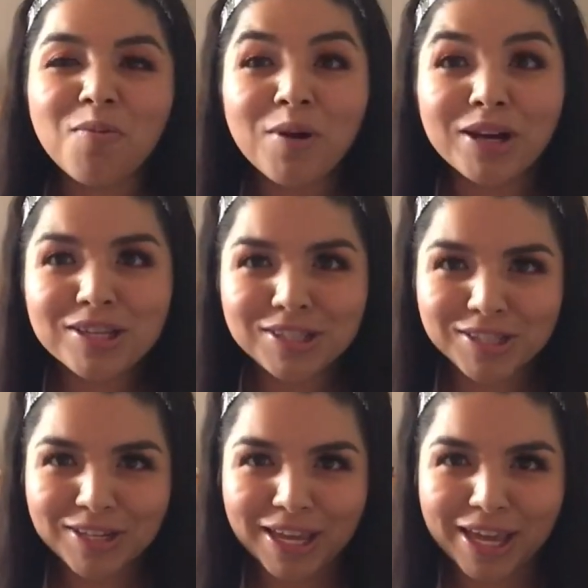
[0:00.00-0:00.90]
are
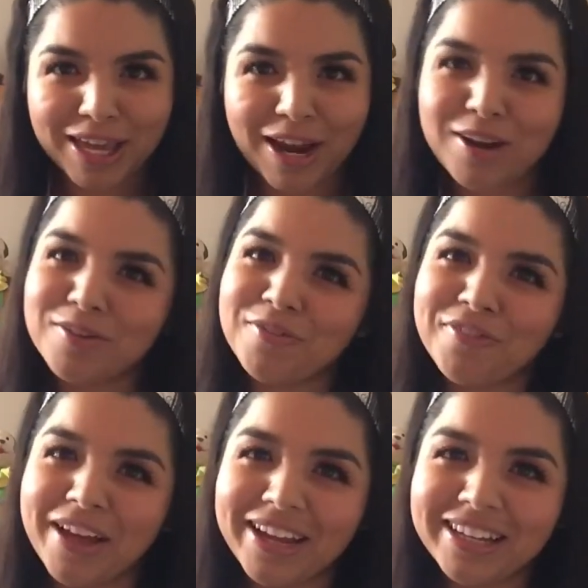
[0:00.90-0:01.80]
you today? Are you
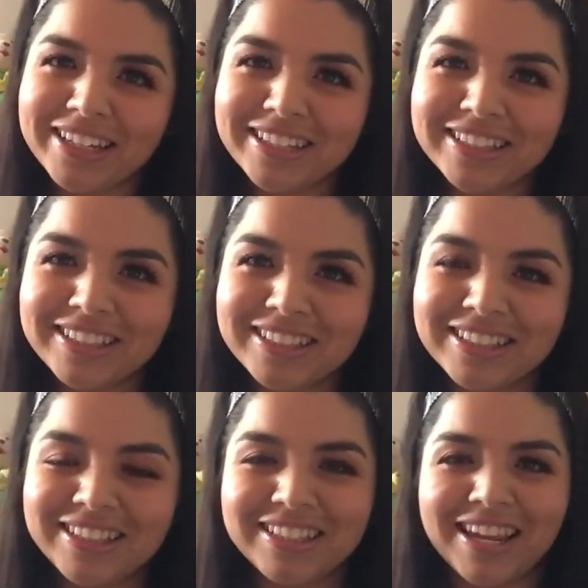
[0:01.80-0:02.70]
fine?
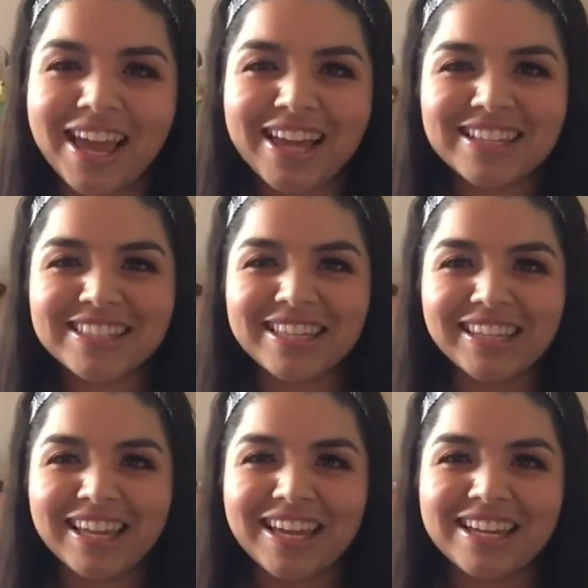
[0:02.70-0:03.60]

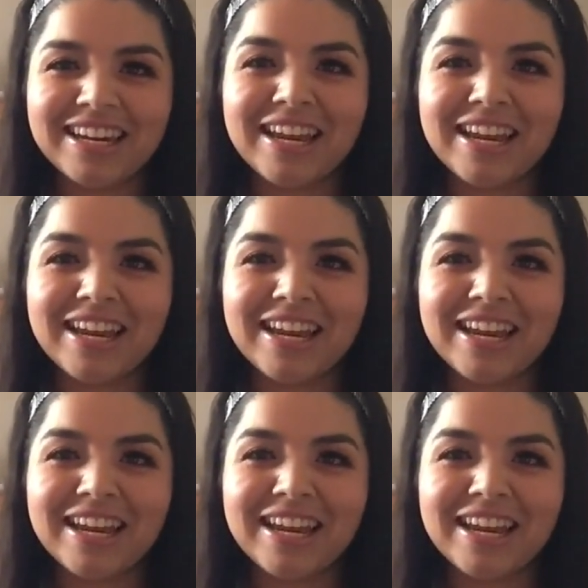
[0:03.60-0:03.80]
Excellent.